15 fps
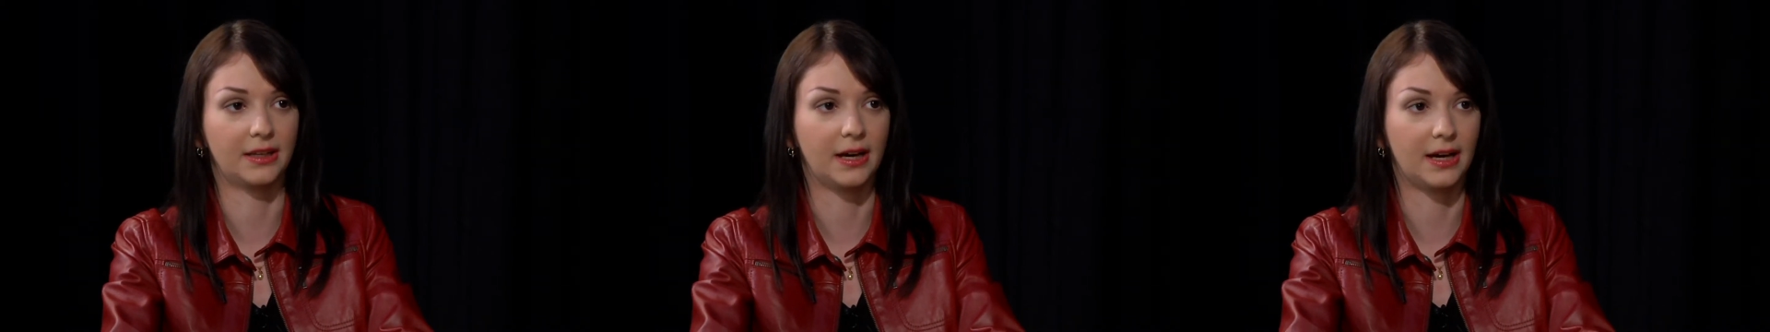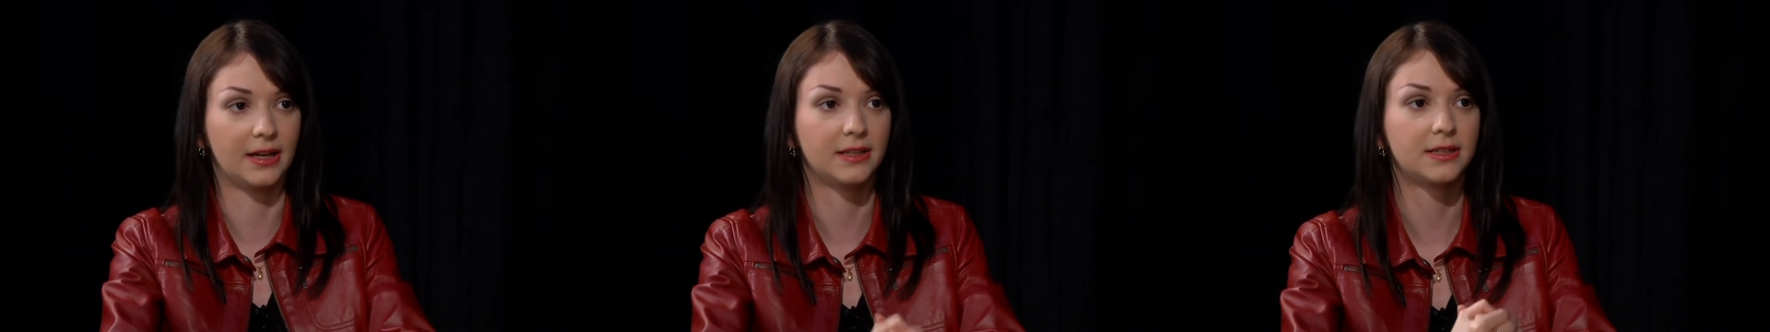
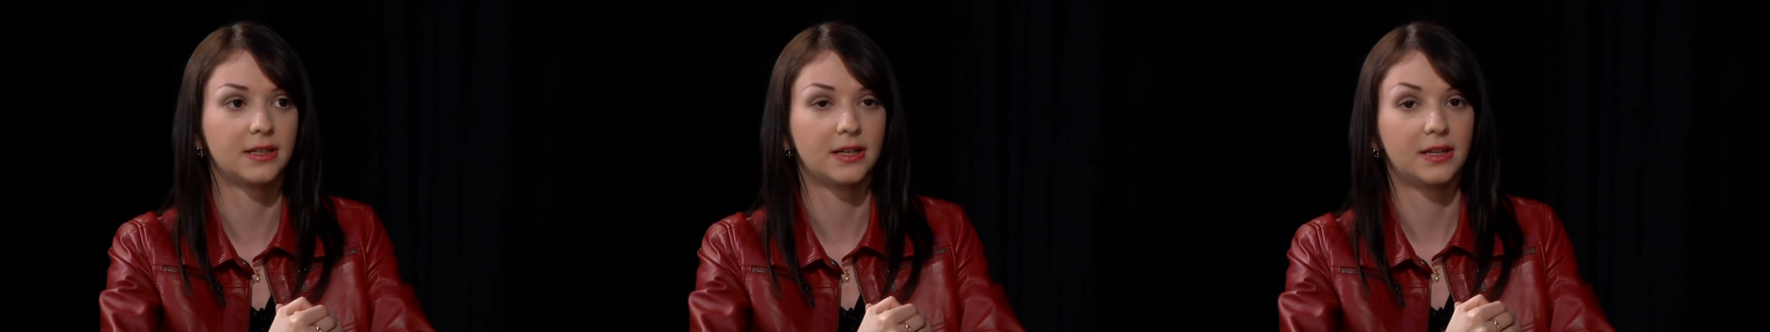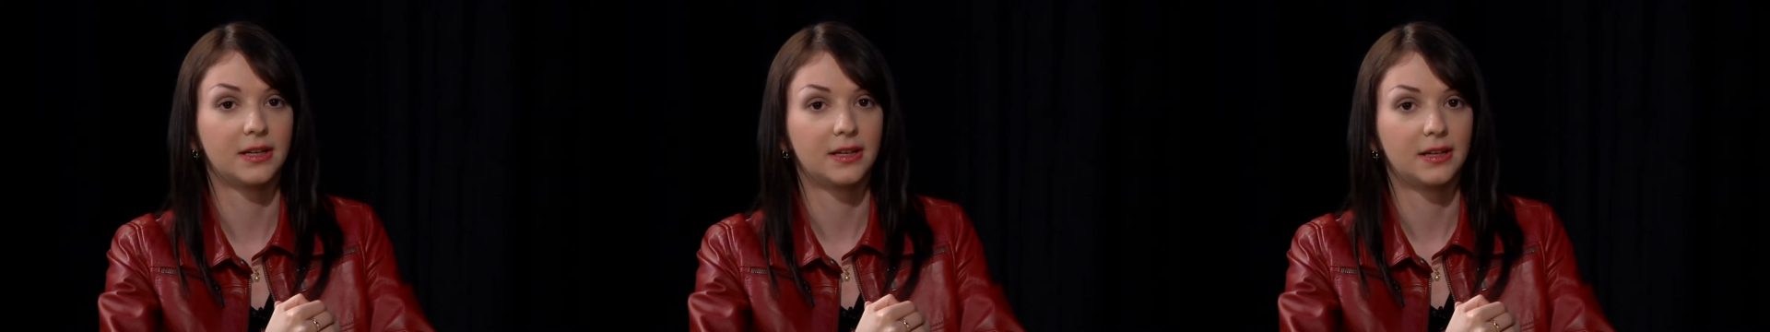that
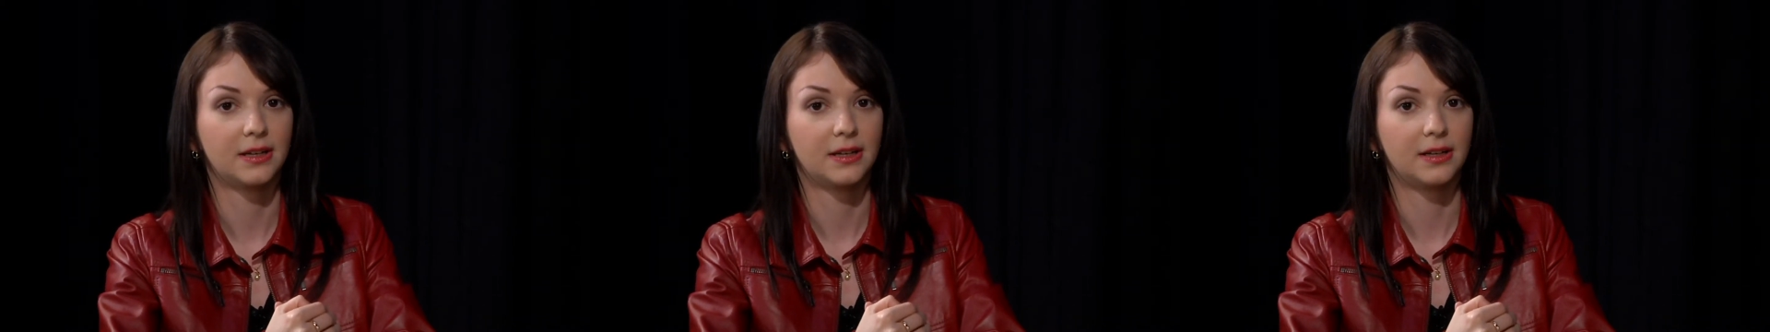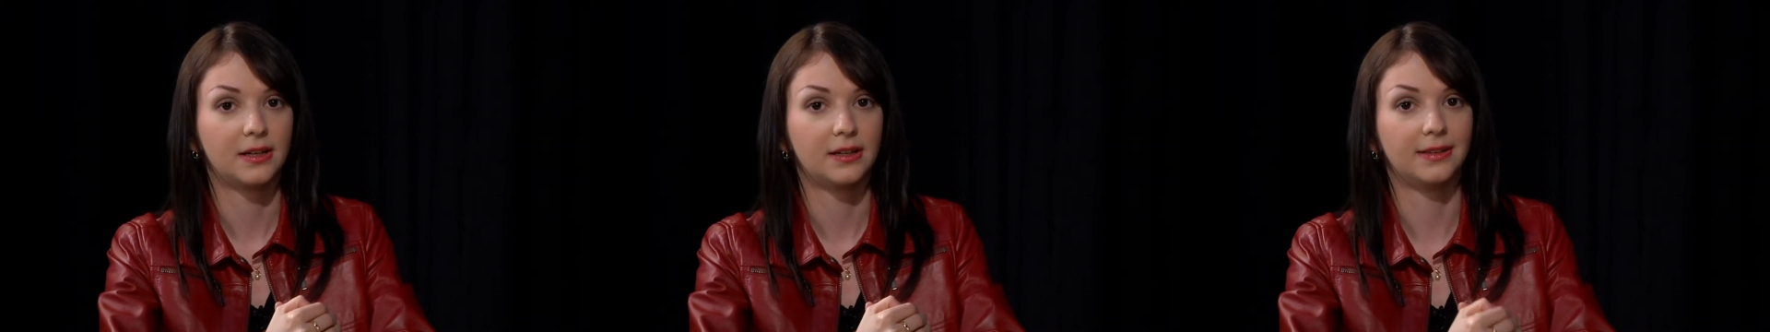
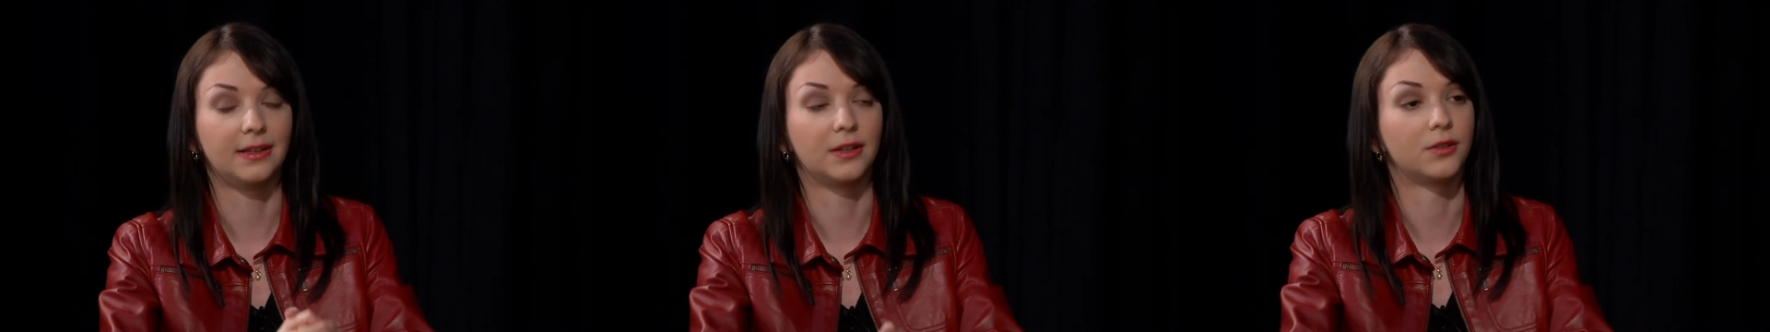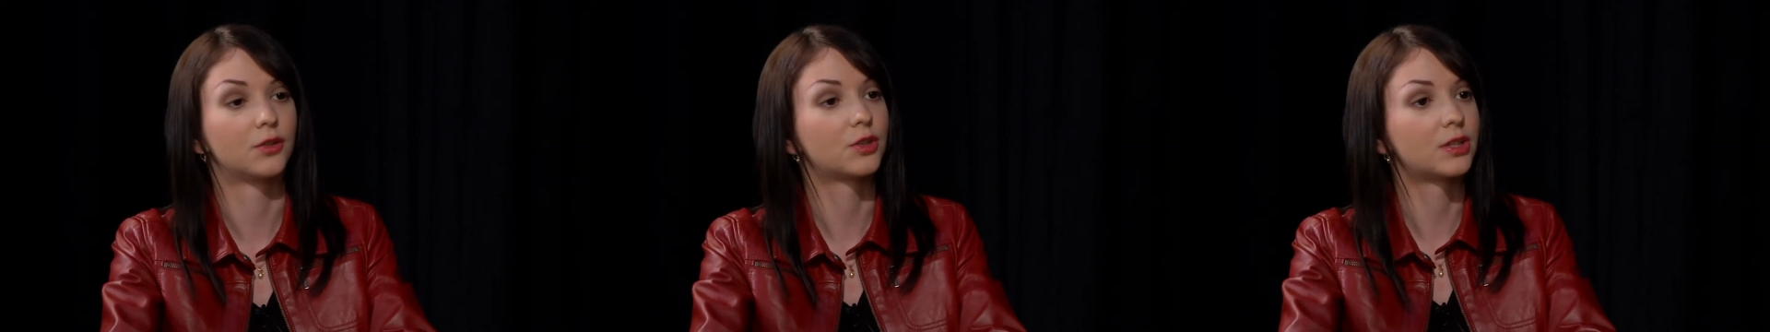
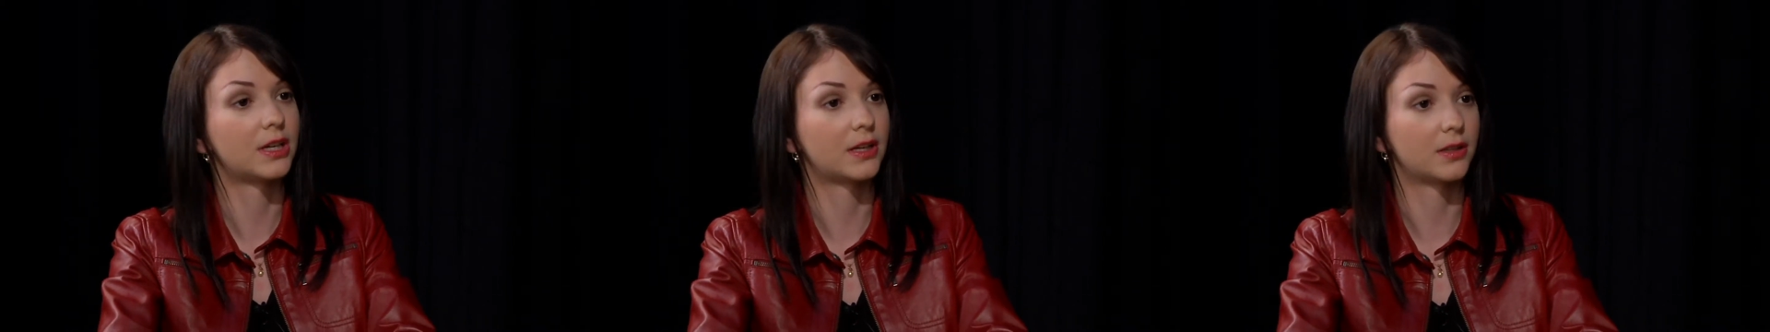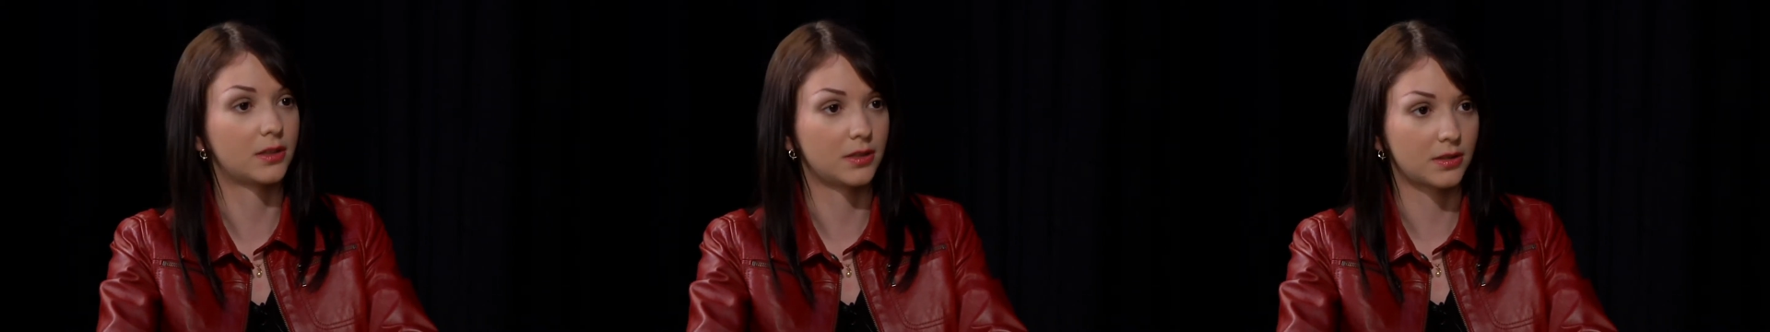they
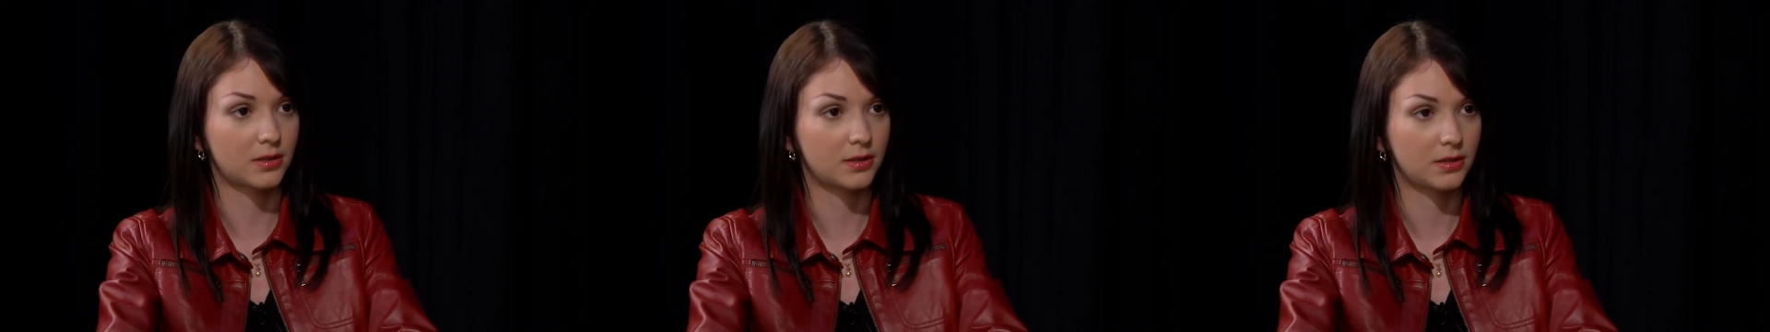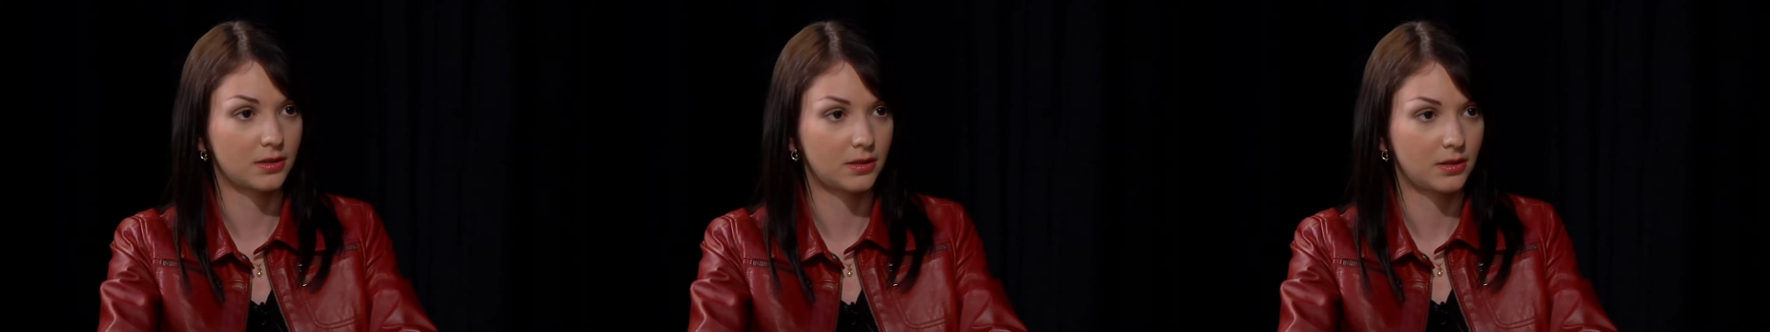understand
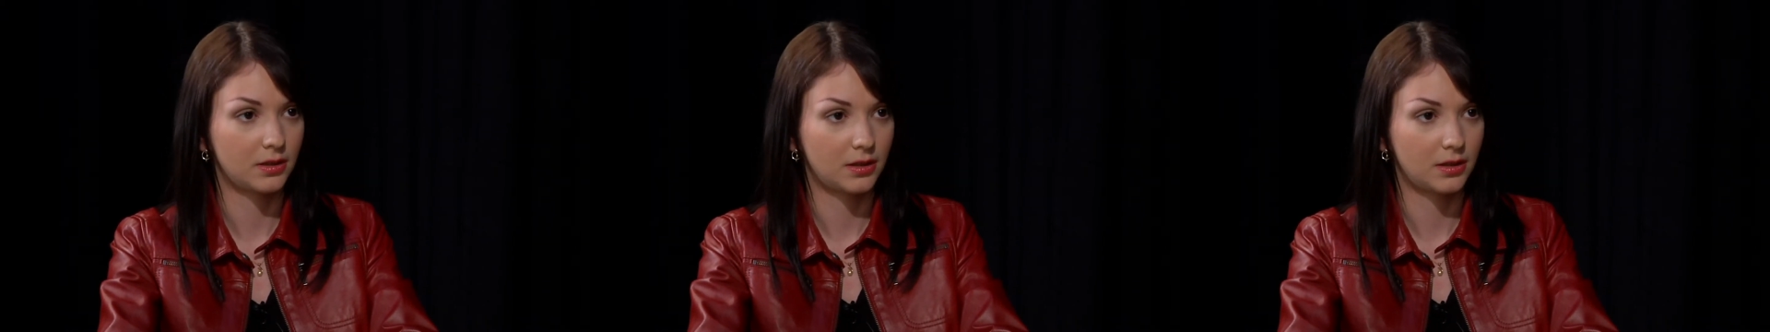this.